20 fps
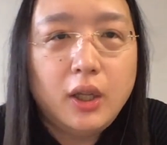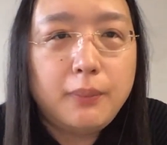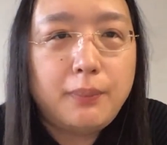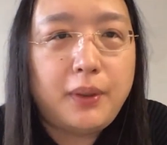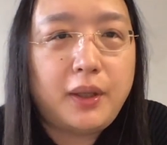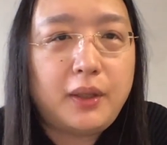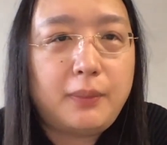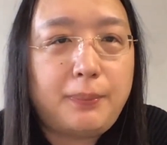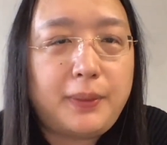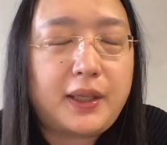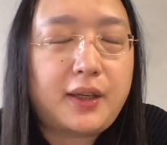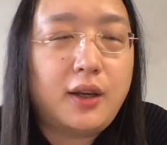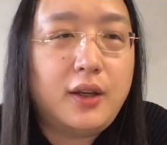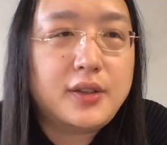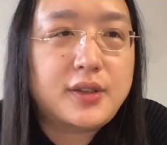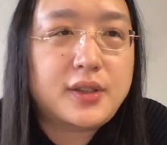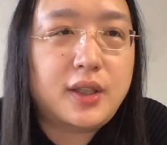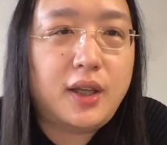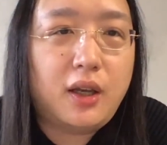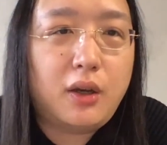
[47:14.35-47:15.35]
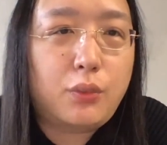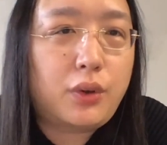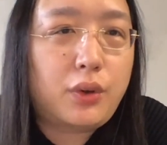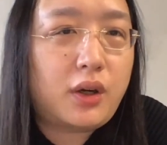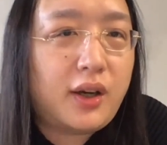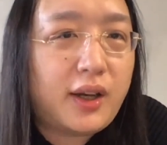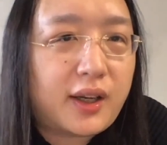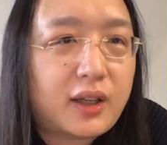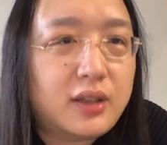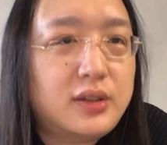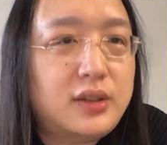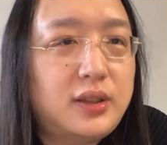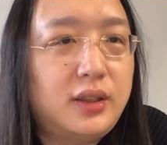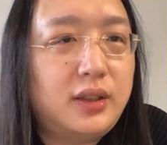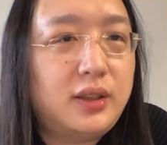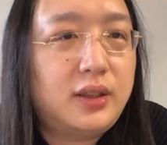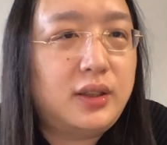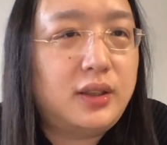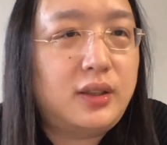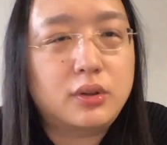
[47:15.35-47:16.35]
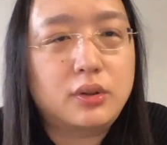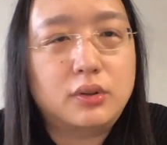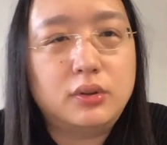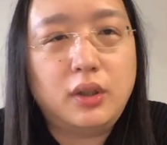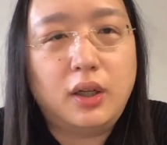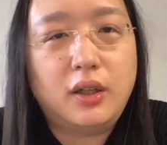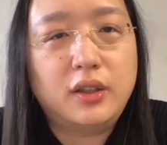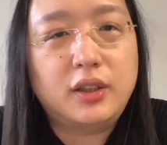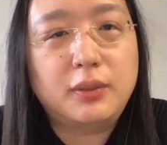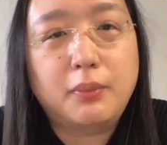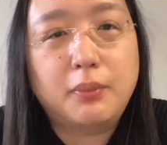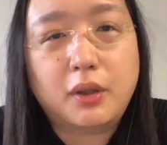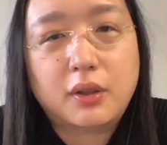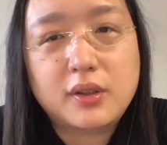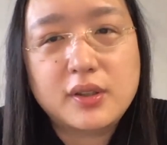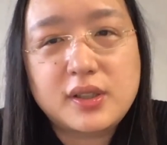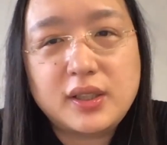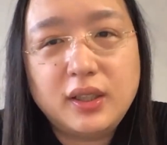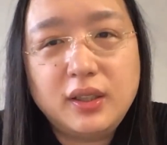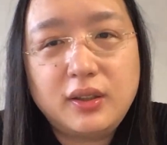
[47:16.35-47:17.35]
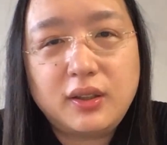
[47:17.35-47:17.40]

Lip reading: But because we're a constitutional democracy,